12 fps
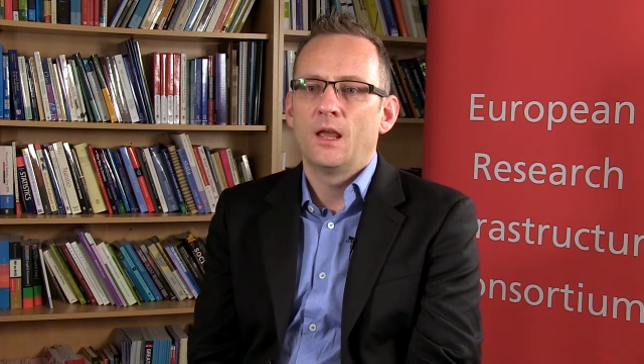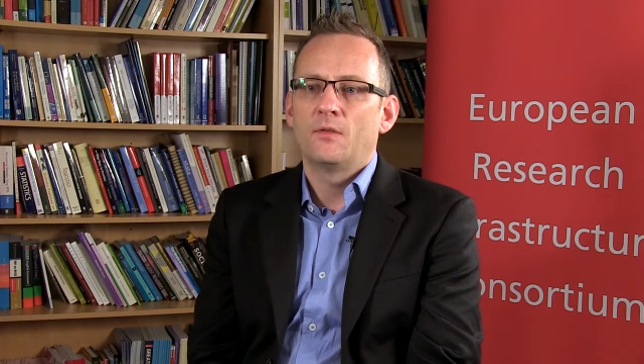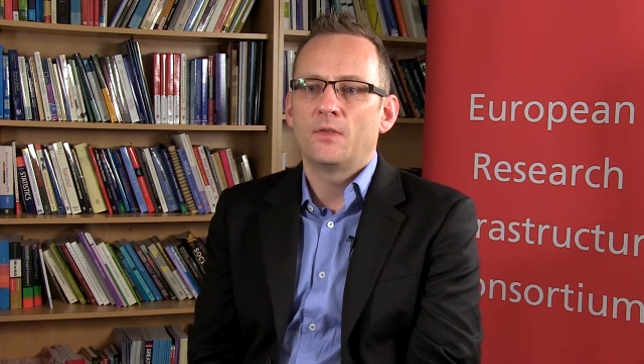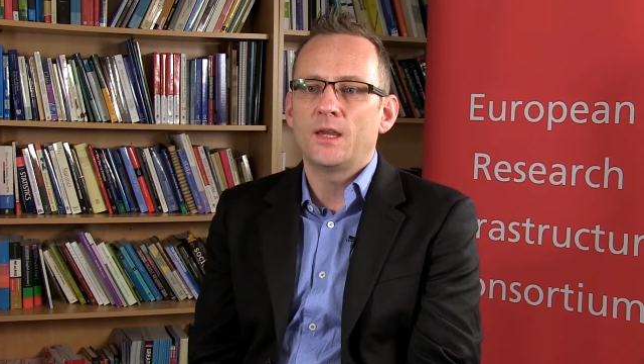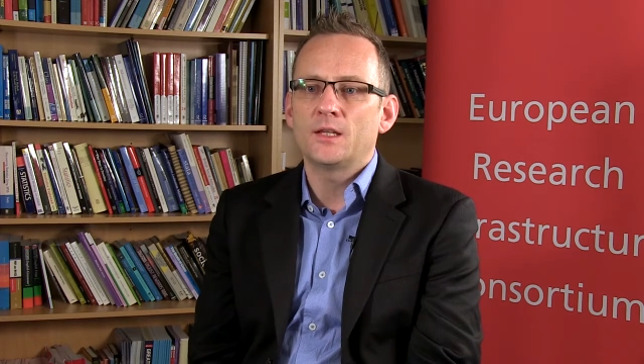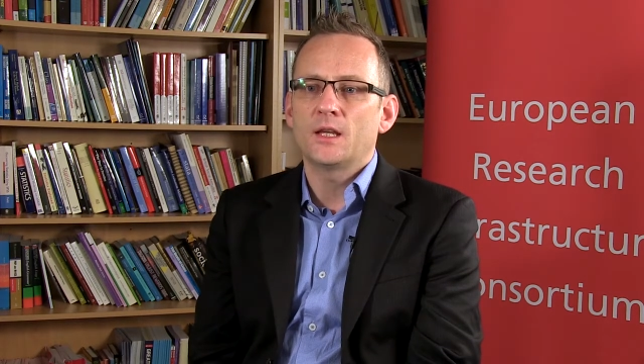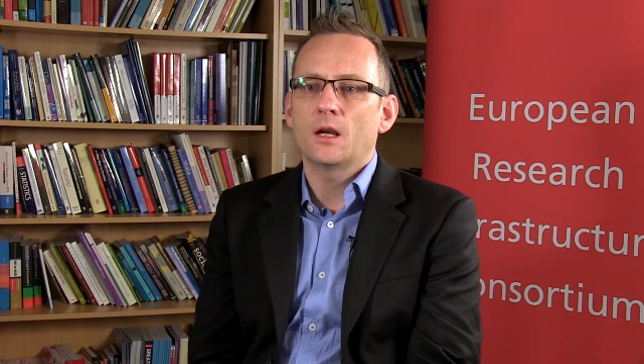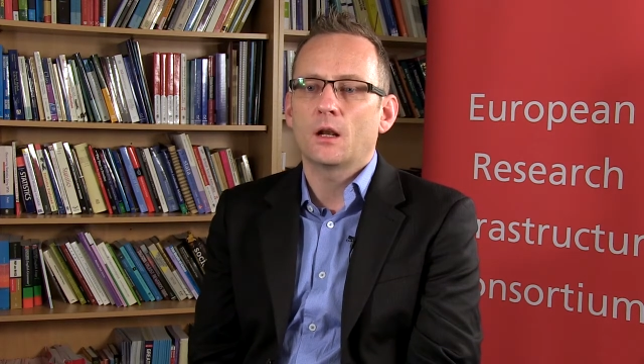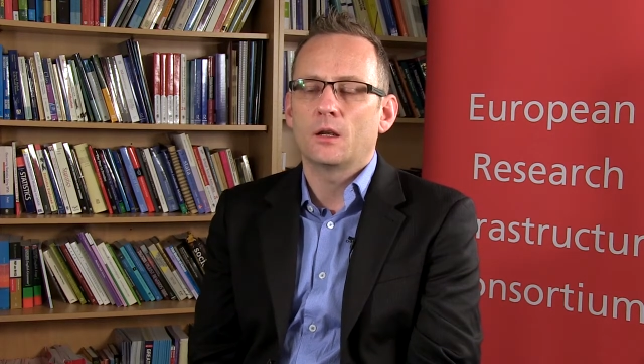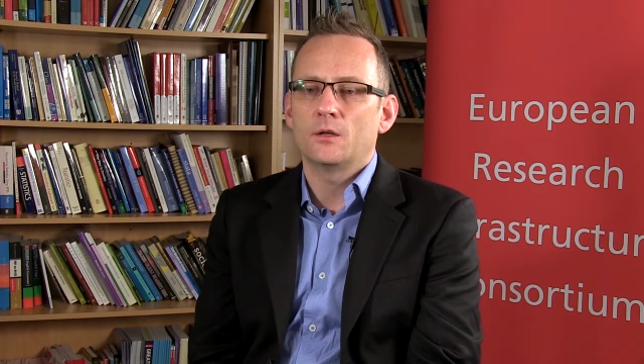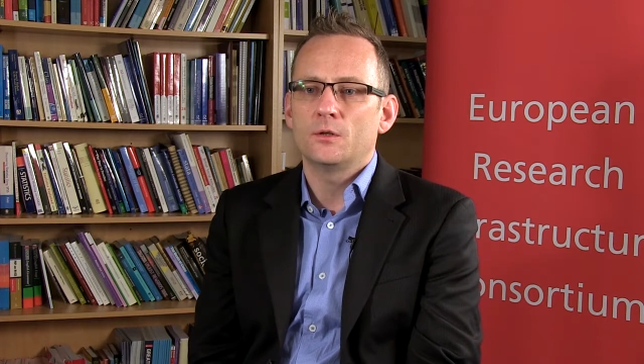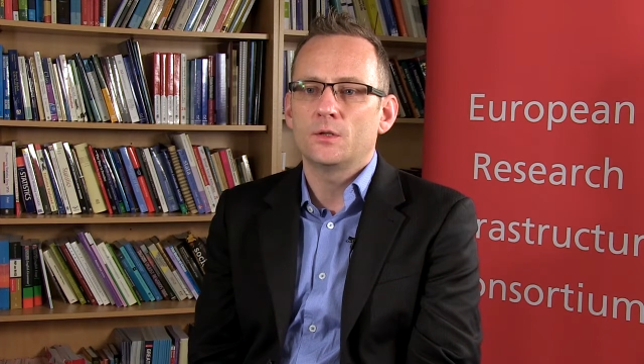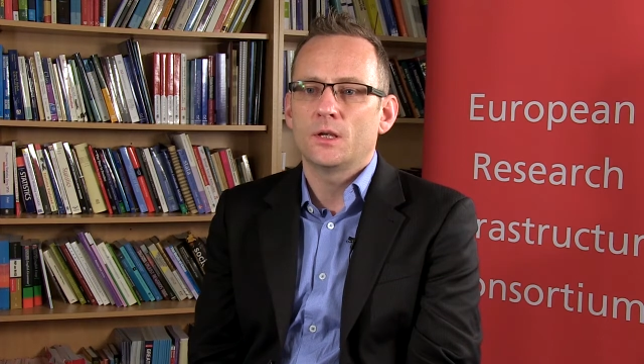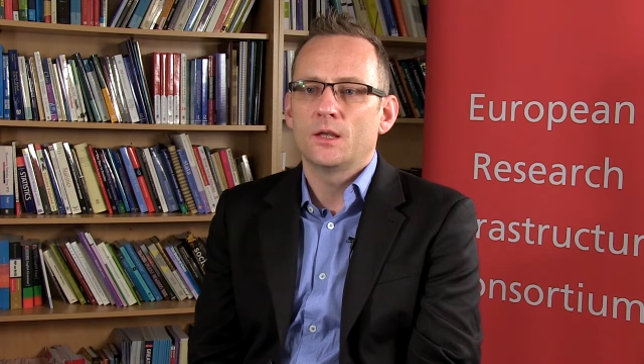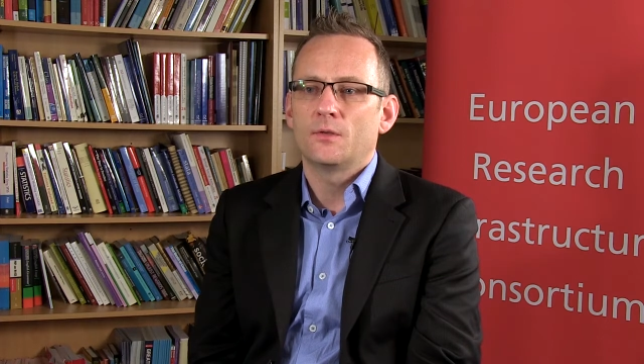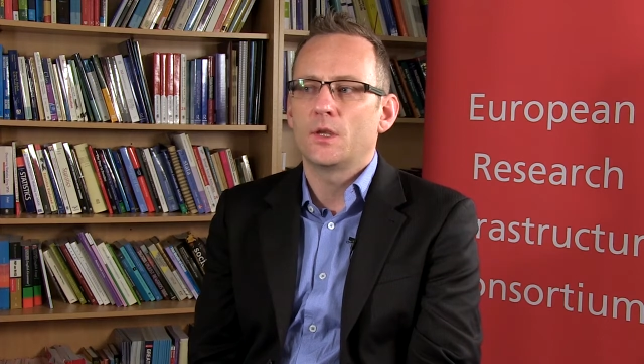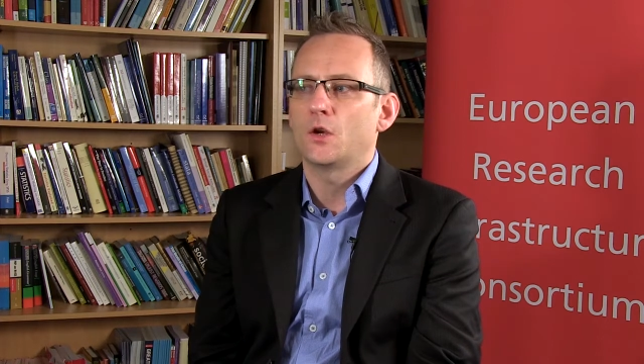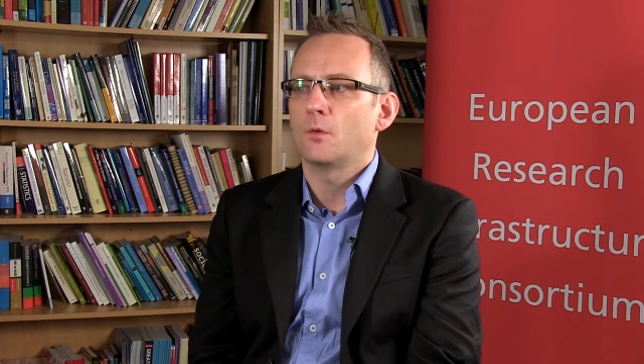These include
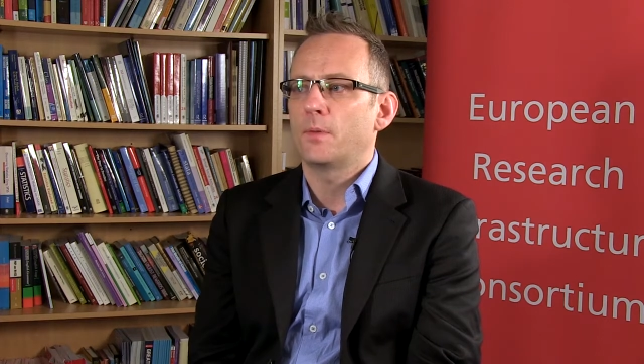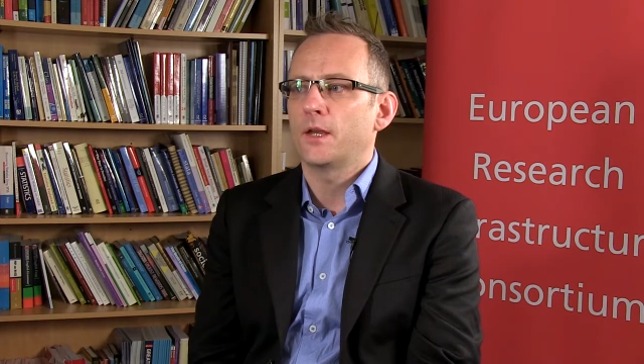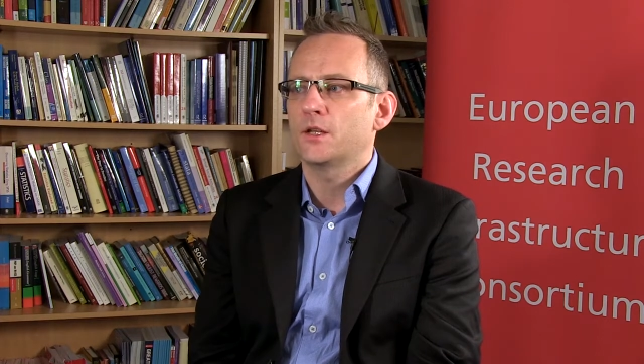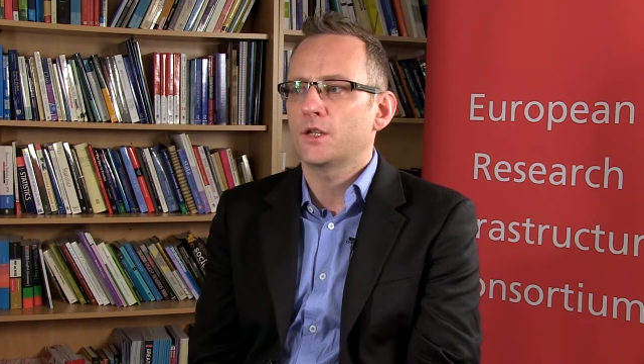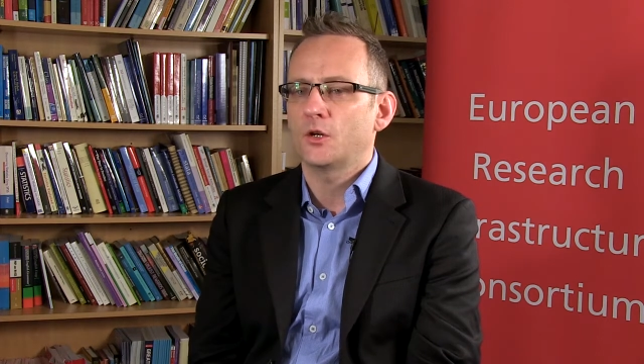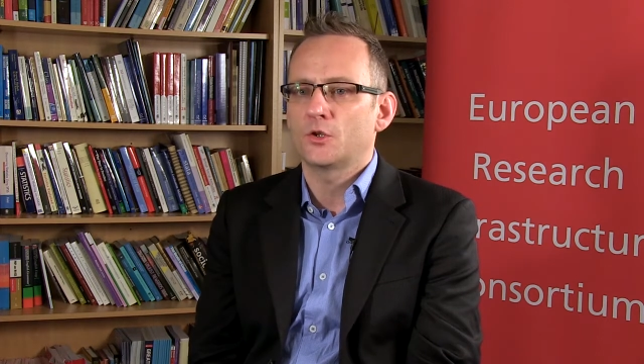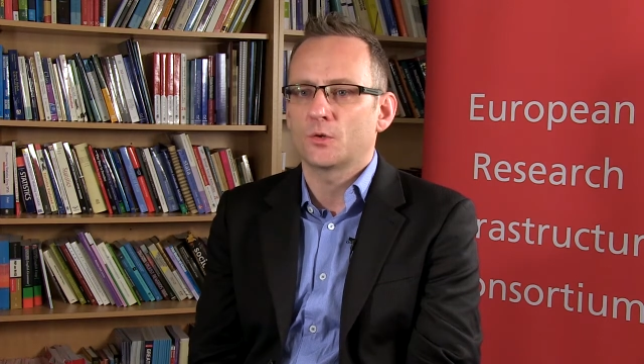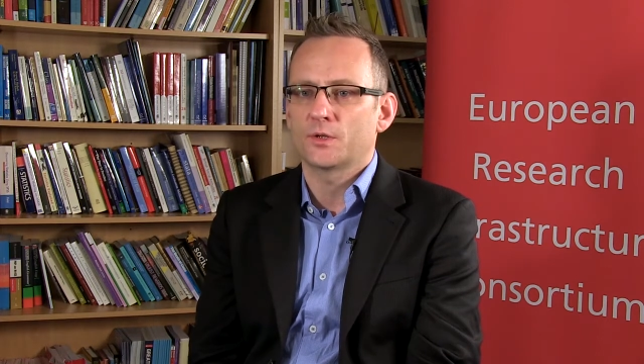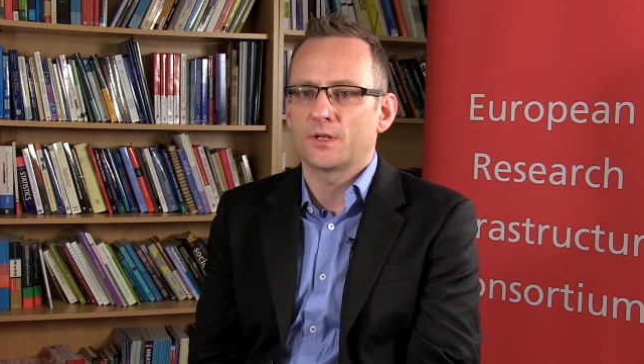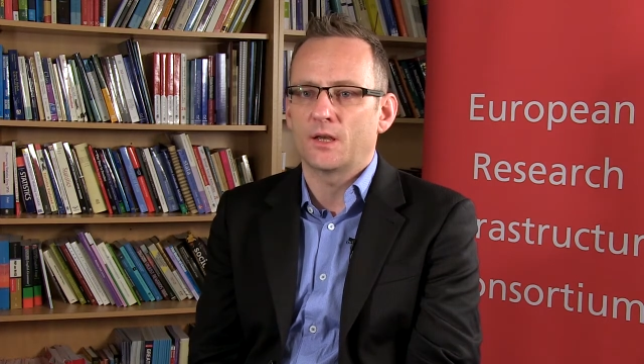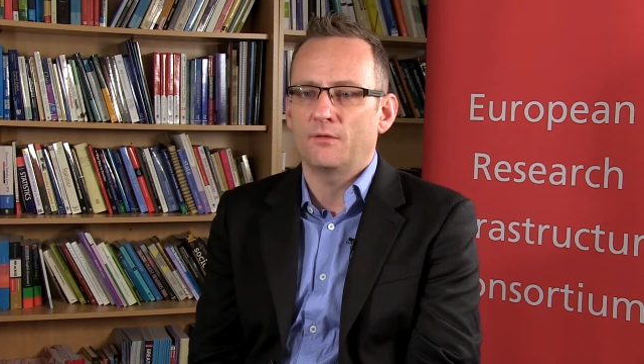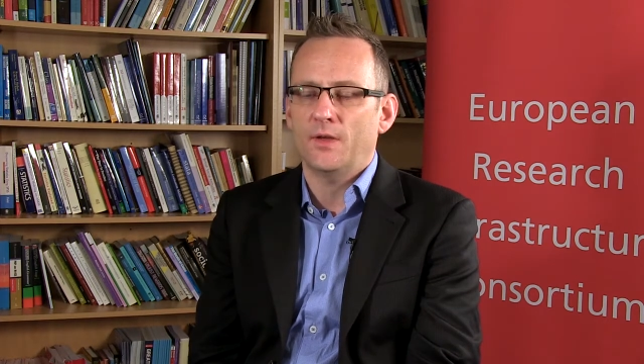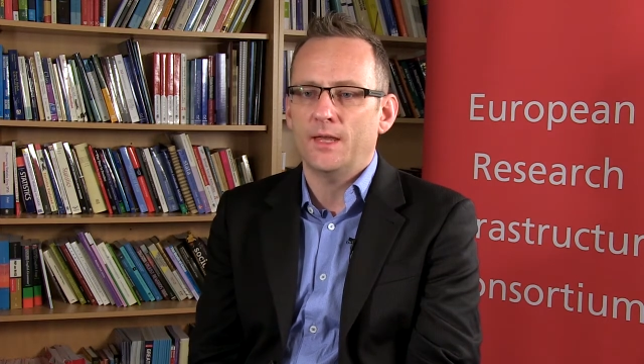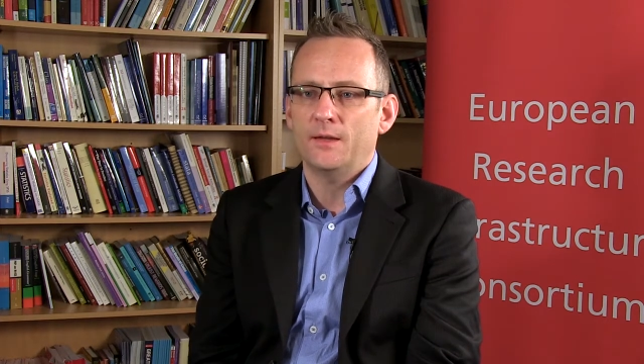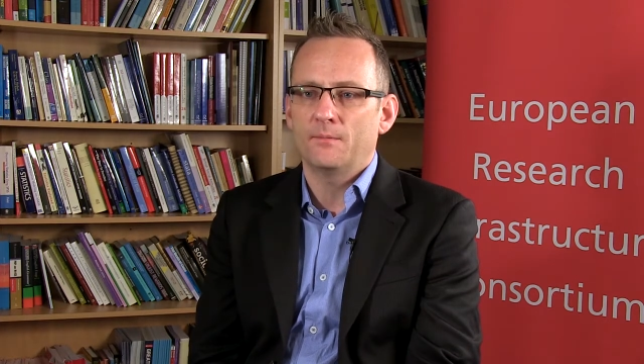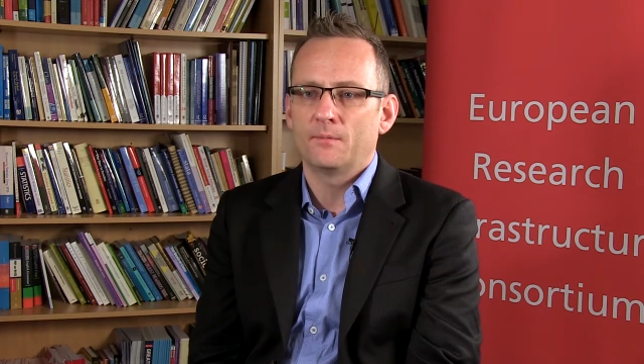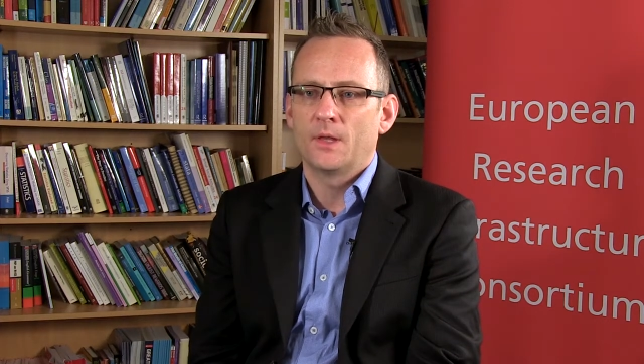the European Social Survey,